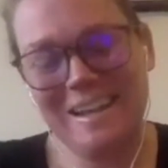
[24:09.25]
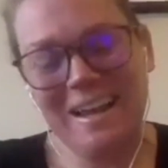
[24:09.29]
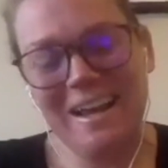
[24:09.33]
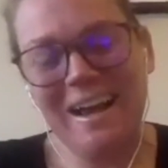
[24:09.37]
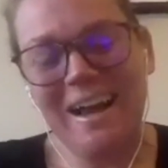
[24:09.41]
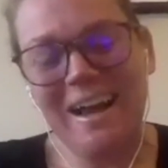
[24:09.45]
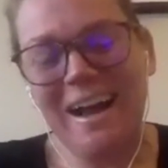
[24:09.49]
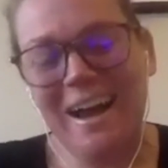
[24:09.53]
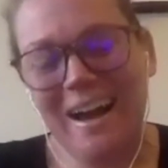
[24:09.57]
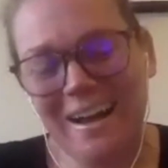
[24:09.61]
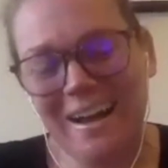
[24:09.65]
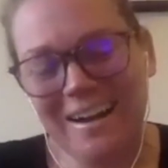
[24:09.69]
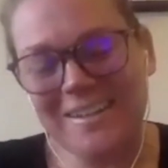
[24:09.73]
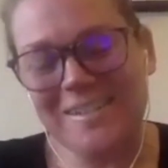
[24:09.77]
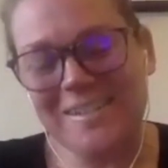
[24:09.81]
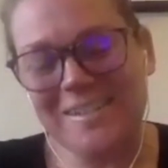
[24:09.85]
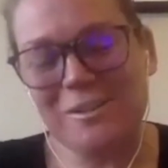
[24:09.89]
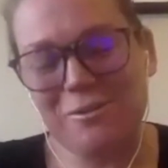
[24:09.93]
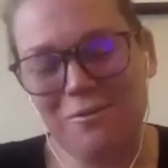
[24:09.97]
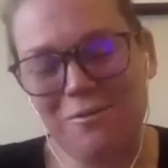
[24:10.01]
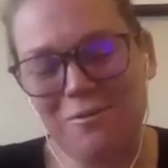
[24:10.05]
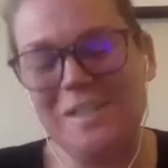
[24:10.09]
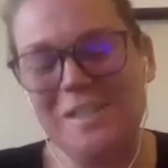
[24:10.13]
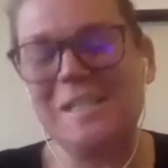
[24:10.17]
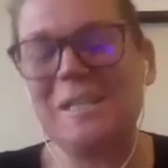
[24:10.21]
hardest
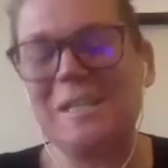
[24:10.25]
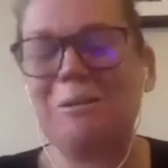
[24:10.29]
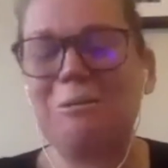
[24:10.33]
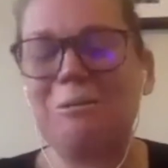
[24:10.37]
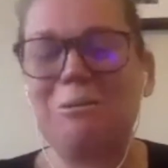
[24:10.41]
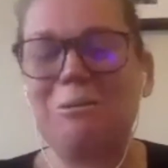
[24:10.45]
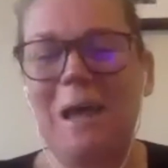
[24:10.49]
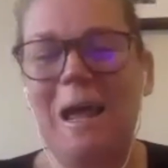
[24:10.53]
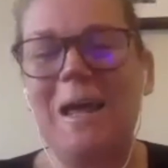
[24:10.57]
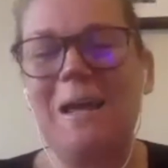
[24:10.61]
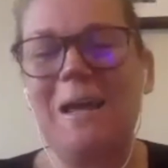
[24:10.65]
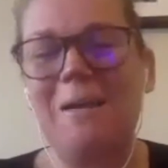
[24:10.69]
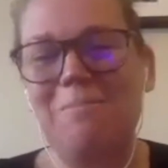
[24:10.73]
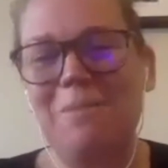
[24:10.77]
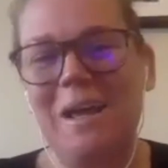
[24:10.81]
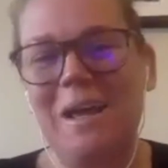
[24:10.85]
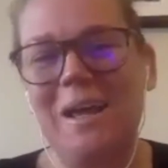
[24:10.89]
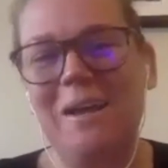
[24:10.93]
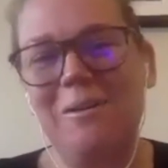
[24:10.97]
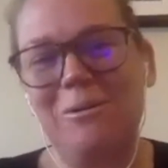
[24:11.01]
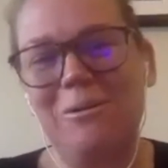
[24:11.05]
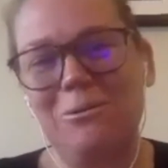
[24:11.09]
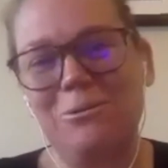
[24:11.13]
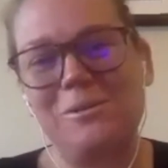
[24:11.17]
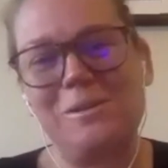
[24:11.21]
physical game,
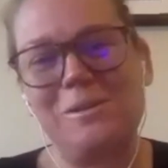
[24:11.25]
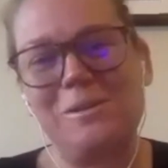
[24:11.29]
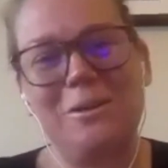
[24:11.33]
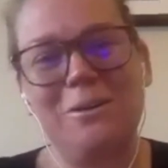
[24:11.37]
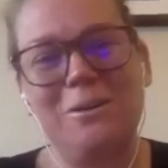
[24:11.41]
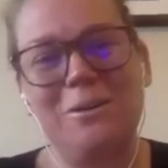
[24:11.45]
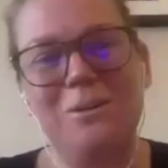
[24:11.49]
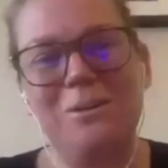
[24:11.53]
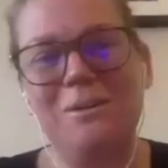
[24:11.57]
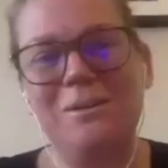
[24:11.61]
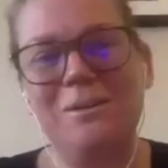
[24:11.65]
and also